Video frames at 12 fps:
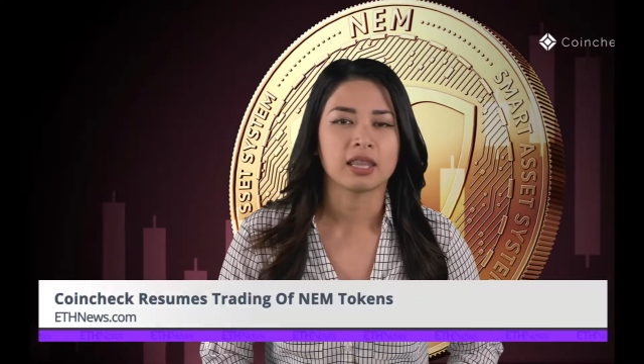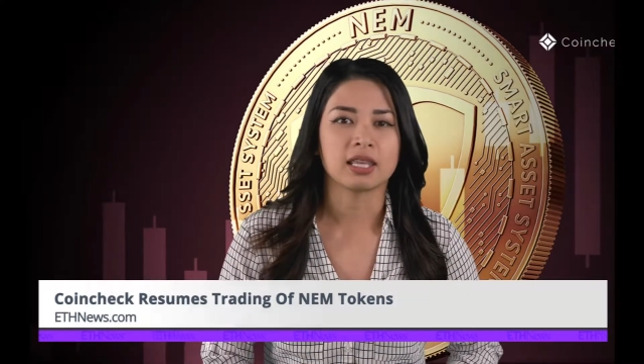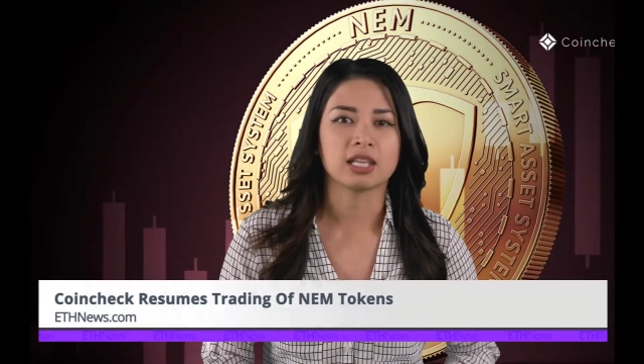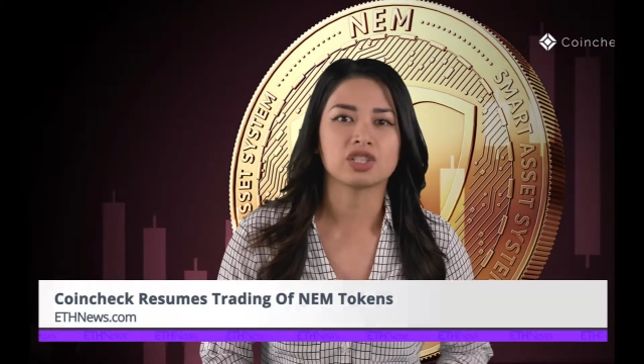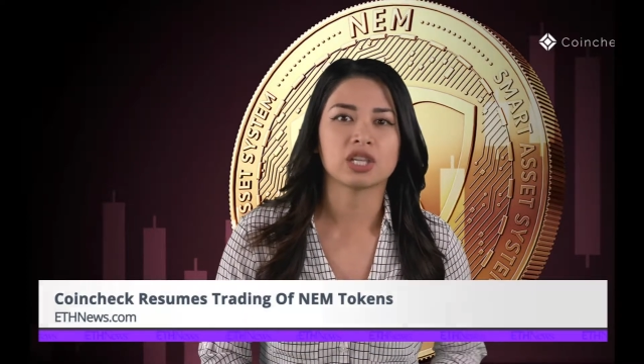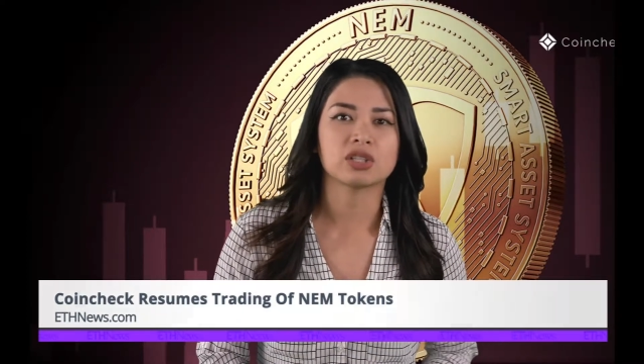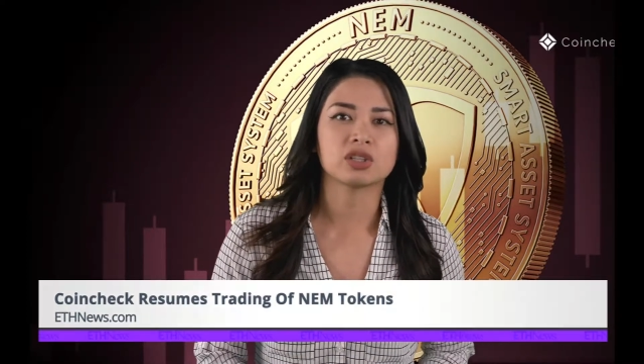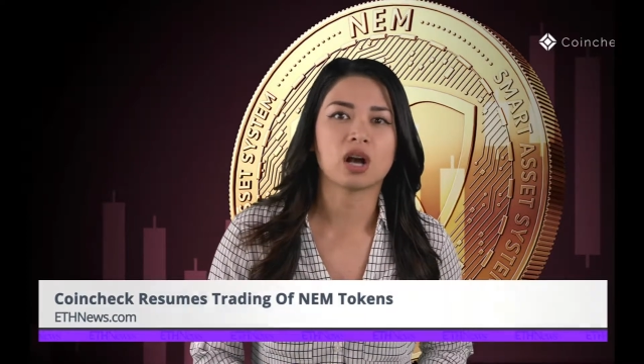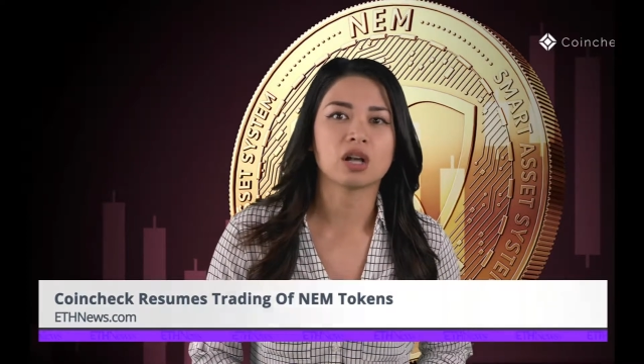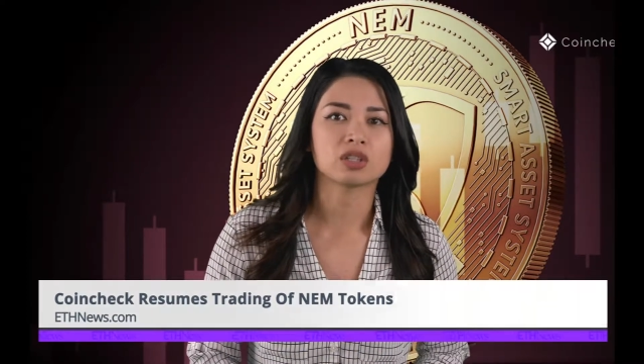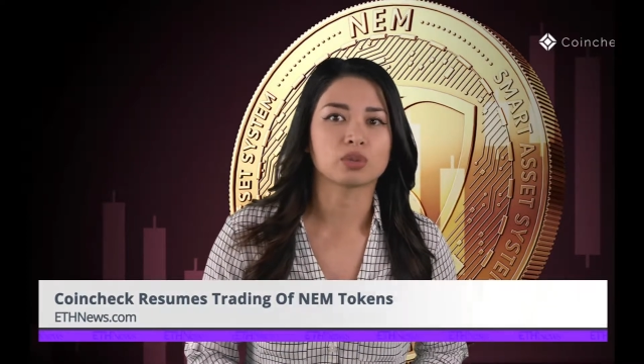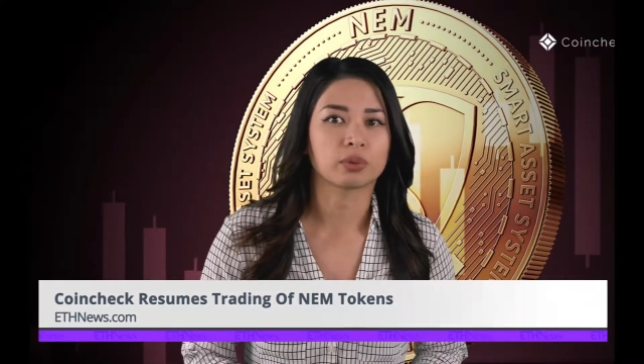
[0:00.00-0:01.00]
The exchange
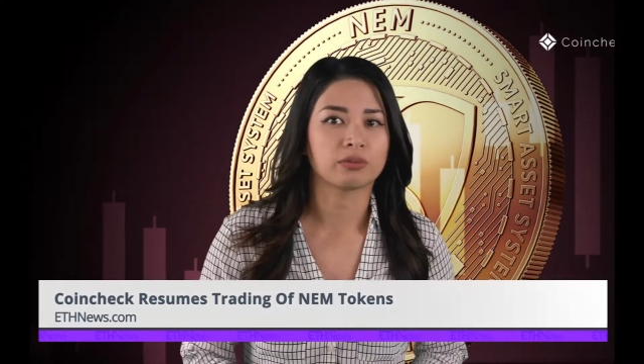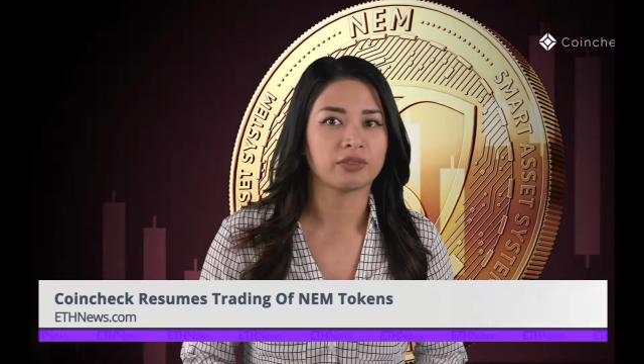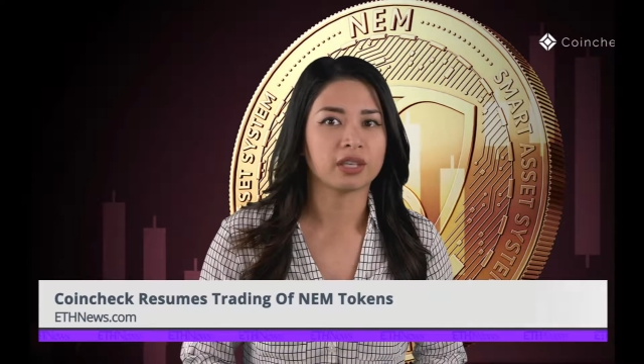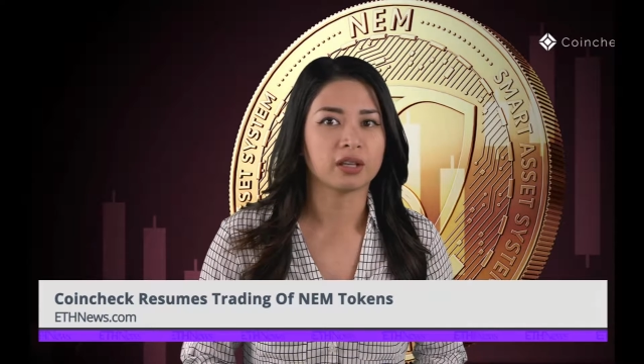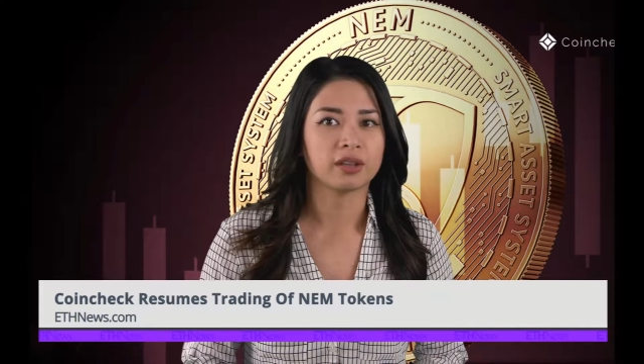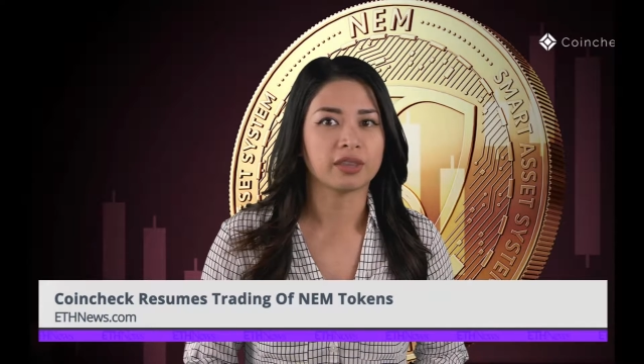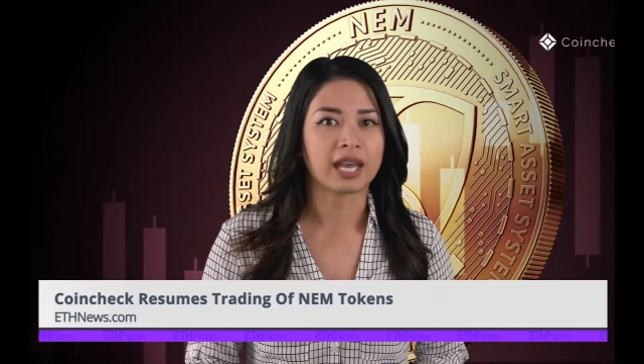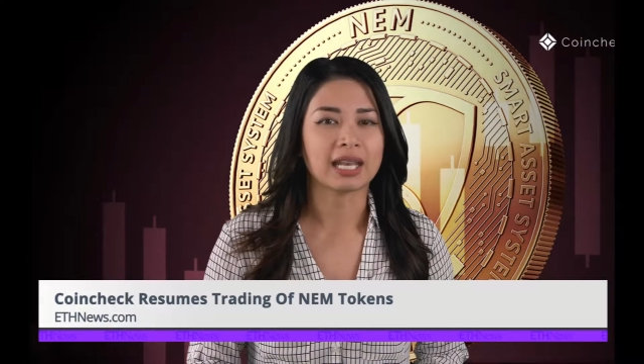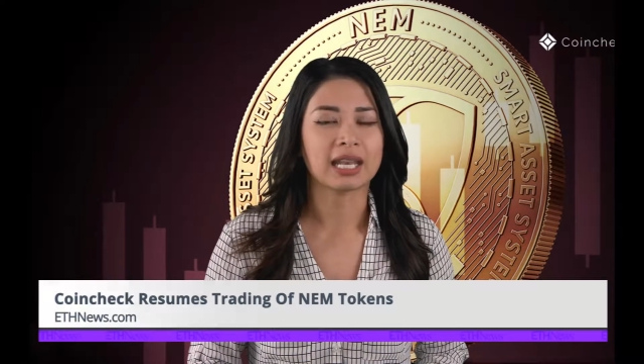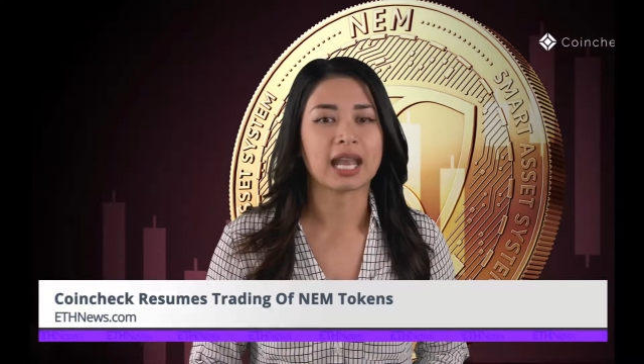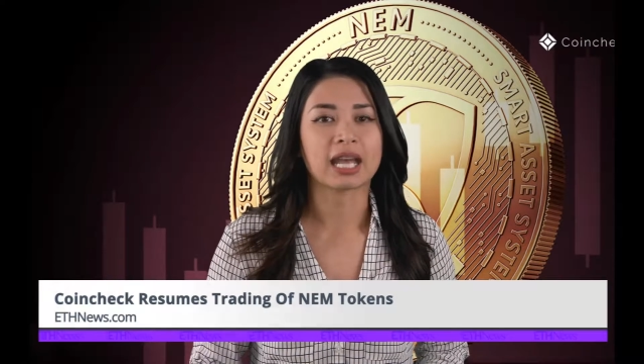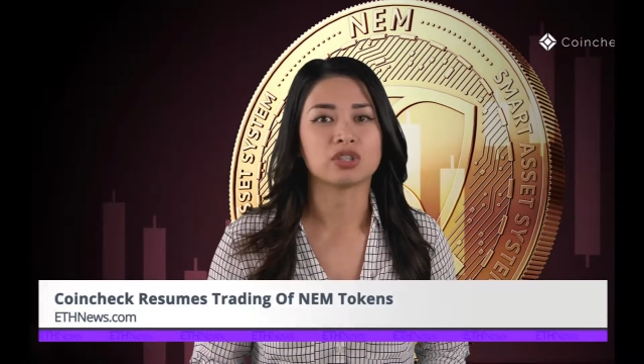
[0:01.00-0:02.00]
also revealed that
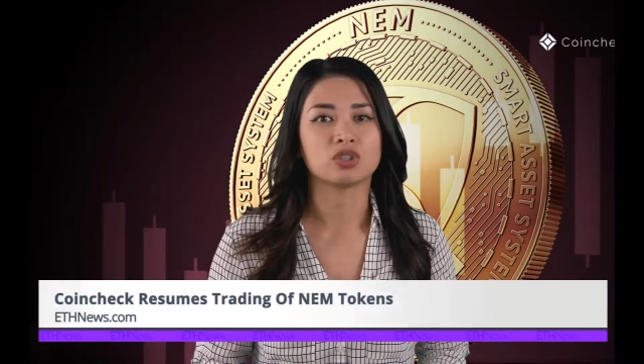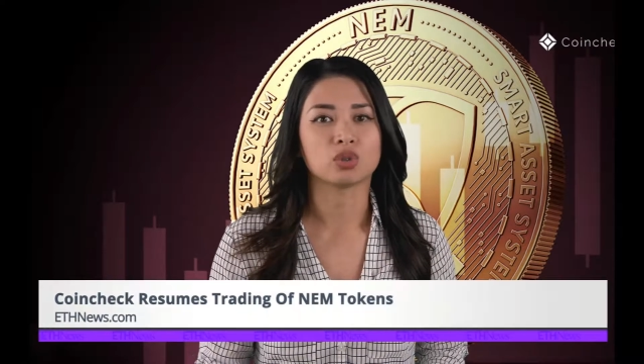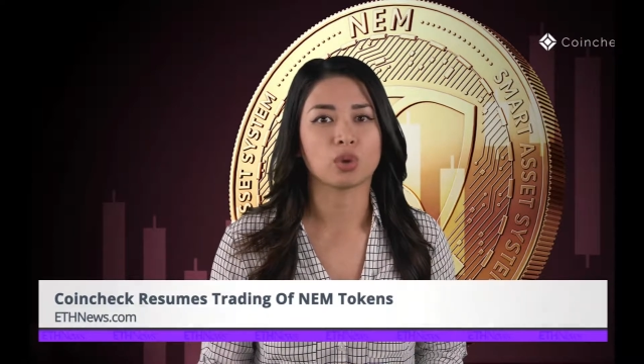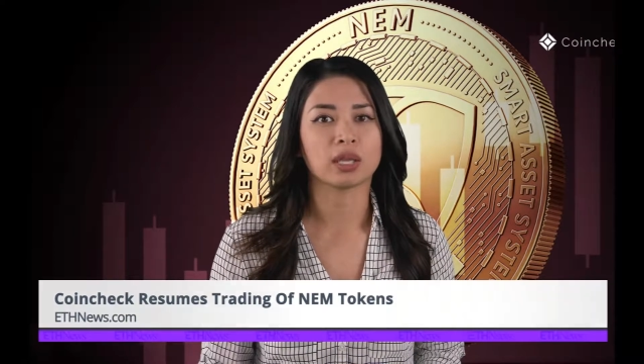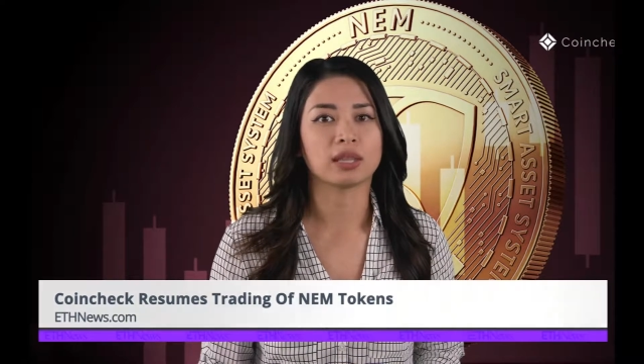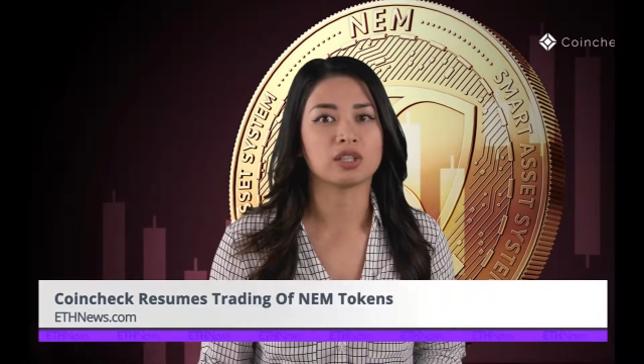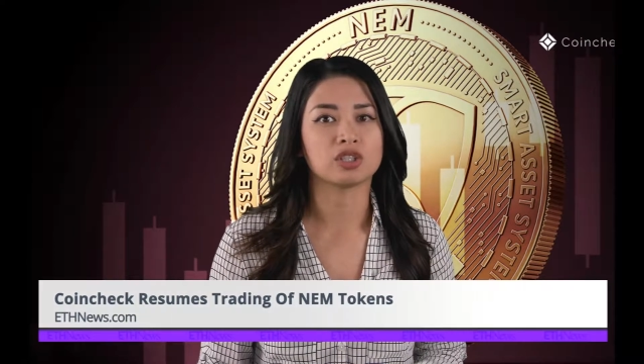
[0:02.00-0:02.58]
it has joined